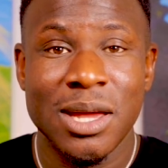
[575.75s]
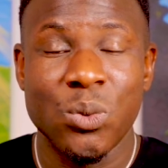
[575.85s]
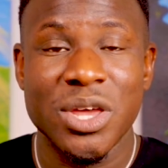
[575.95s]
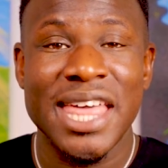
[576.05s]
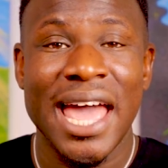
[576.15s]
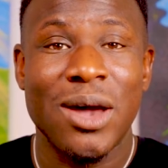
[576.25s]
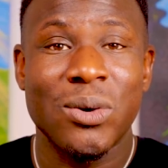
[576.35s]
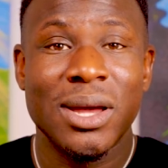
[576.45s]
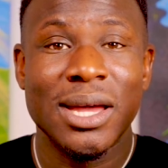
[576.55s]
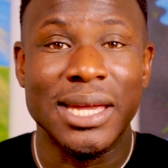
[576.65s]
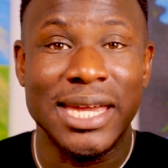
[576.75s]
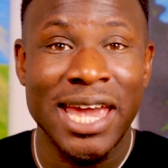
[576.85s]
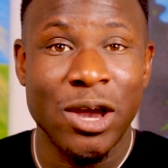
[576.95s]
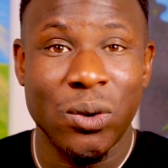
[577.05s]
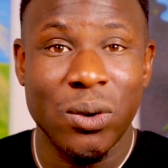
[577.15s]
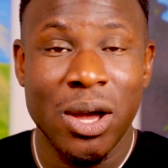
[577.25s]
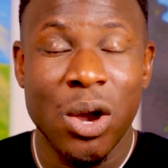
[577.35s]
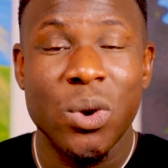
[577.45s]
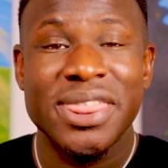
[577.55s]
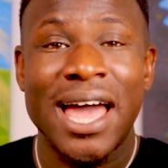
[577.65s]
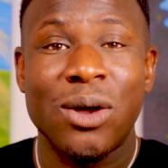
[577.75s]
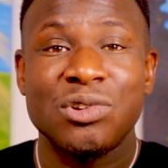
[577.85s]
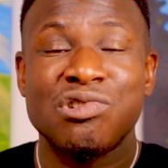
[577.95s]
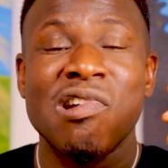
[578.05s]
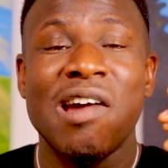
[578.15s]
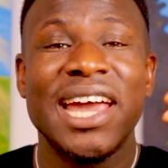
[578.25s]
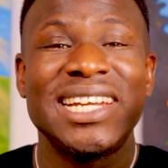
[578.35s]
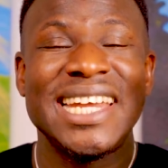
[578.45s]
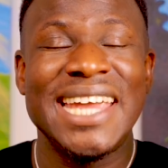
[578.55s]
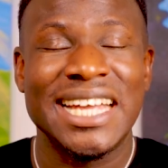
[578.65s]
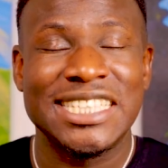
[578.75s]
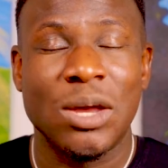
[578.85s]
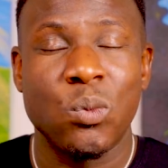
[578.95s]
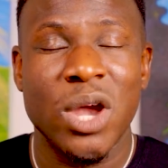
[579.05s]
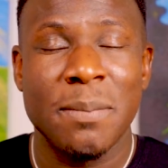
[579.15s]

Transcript: without guilt, without trying to get somewhere,